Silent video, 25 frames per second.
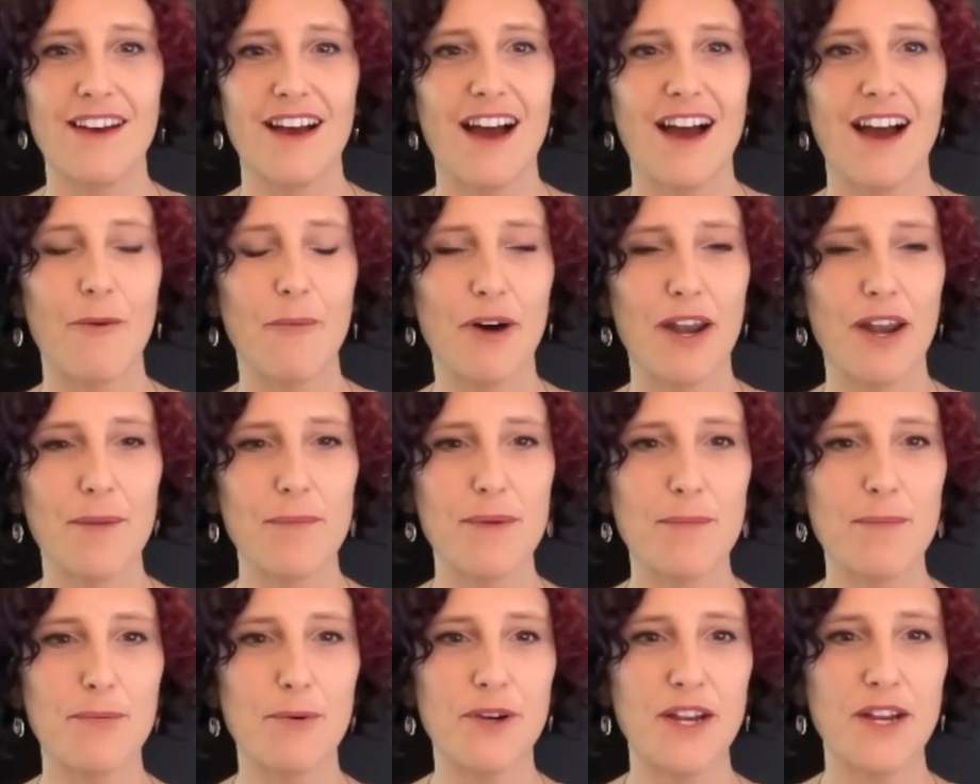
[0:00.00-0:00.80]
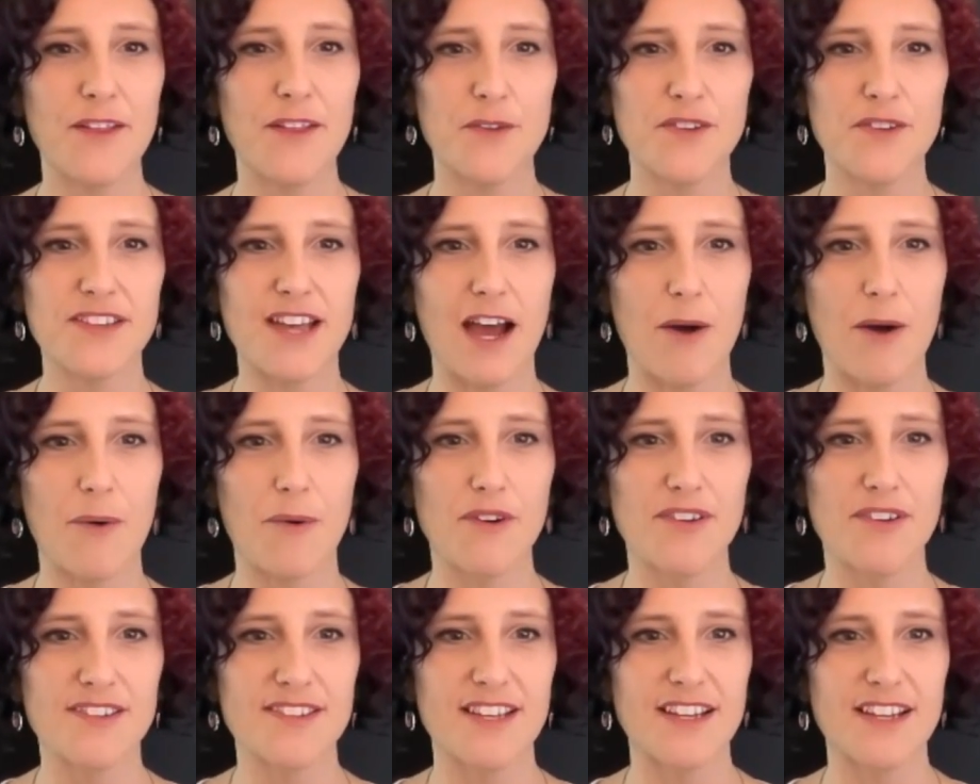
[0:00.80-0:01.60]
I want to be putting those
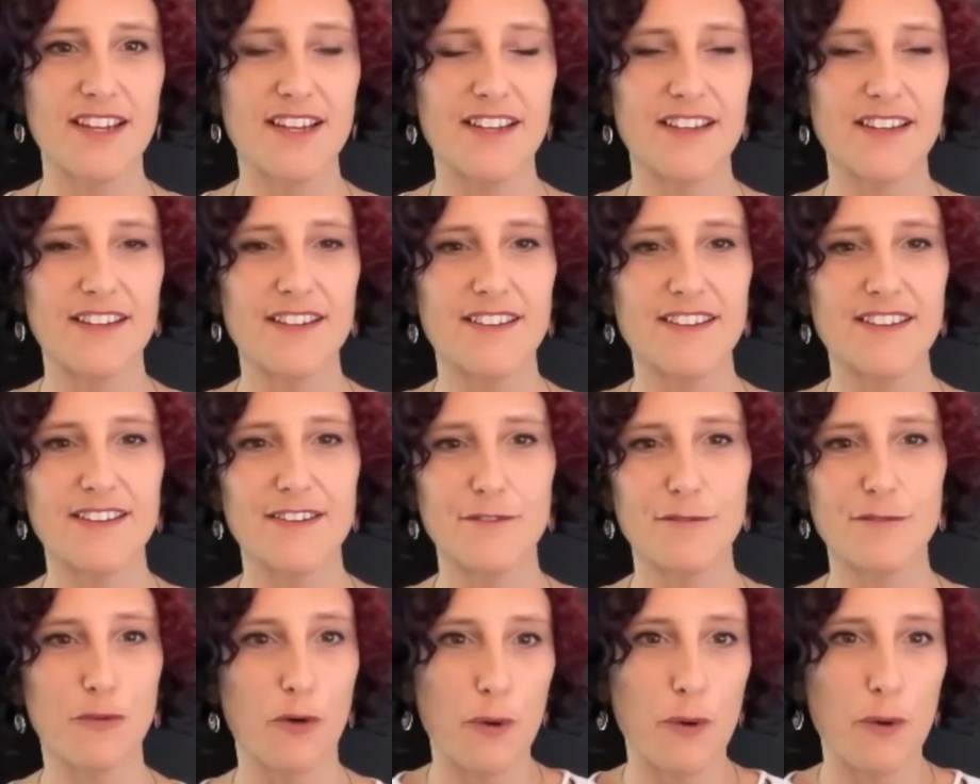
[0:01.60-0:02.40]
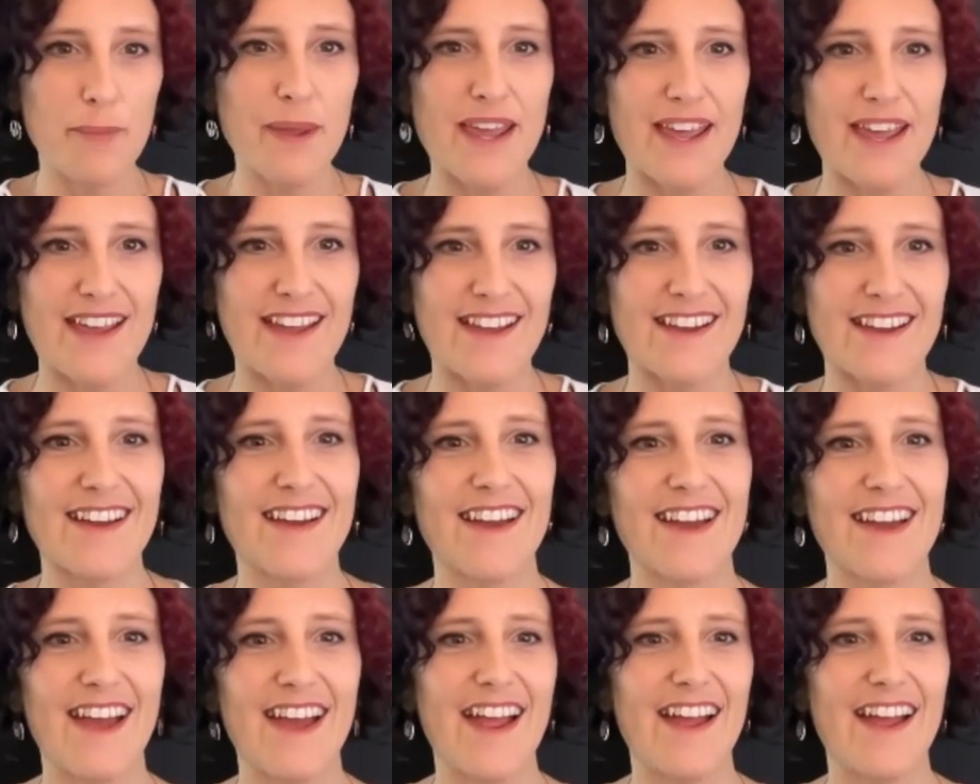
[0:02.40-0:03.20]
hours in for me.
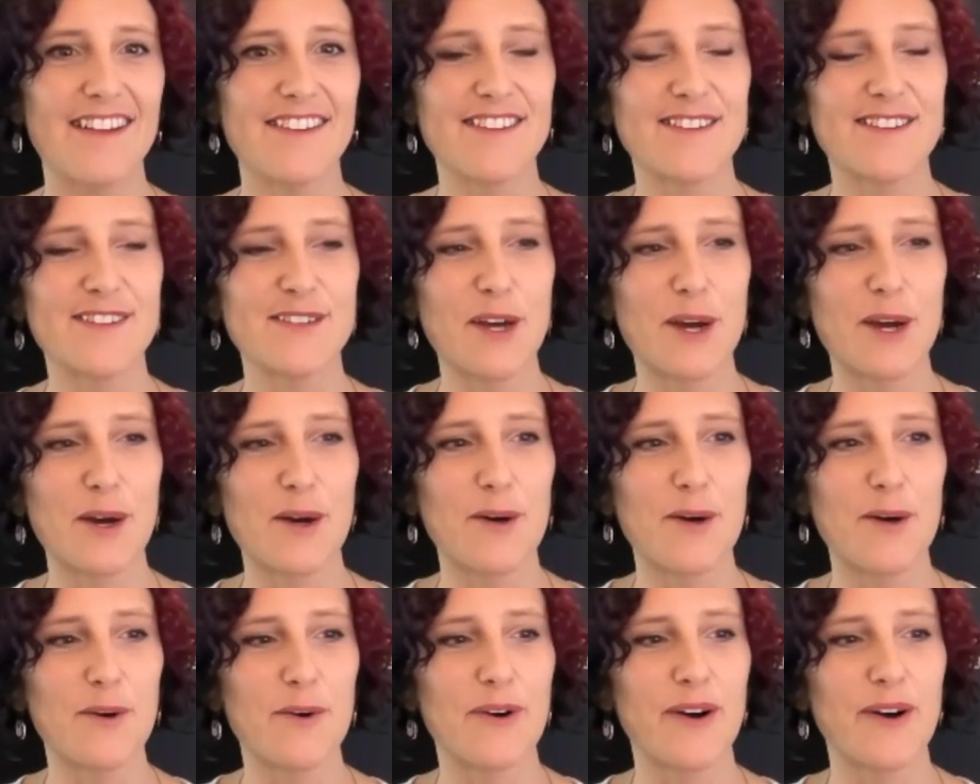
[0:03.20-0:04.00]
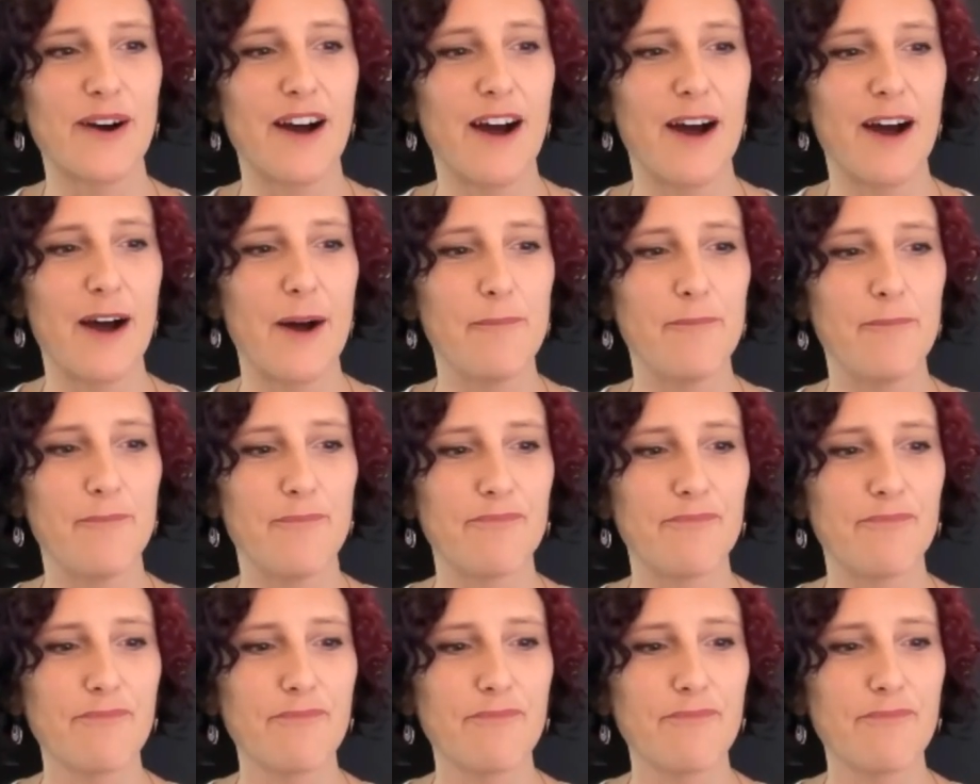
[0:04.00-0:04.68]
And so um,